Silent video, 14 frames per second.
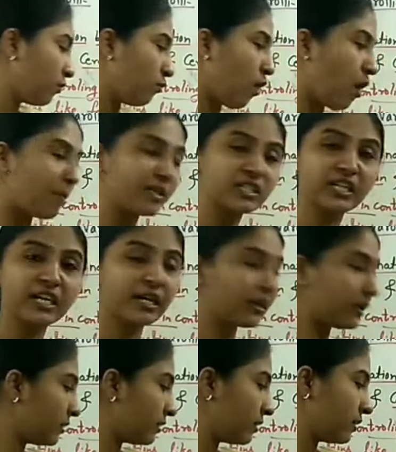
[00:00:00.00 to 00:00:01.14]
vomiting,
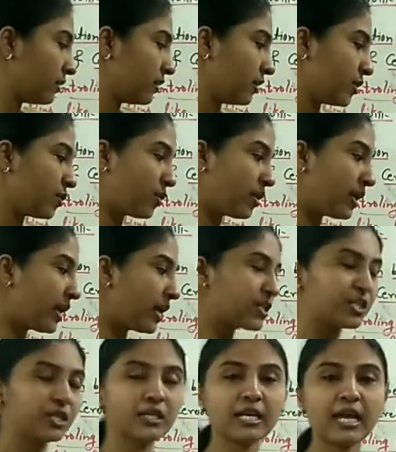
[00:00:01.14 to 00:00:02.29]

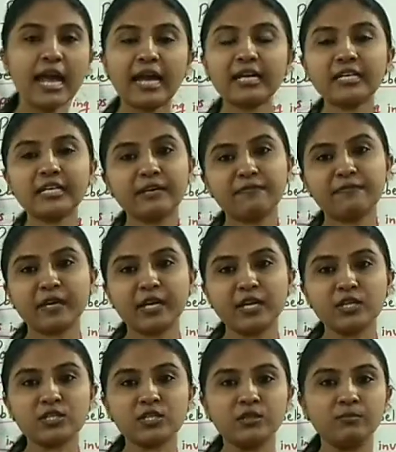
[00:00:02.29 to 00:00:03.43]
urination and
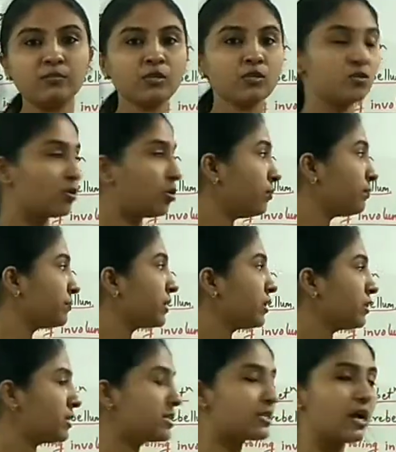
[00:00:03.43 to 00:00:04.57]
defecation. So
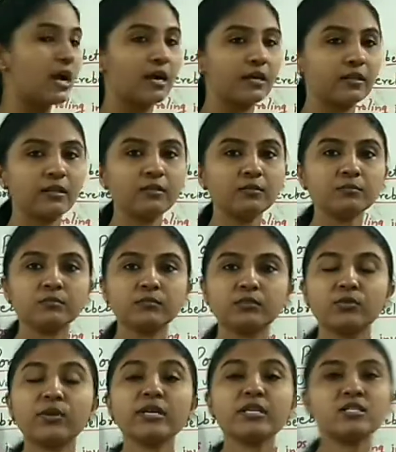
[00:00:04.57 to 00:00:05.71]
these are the three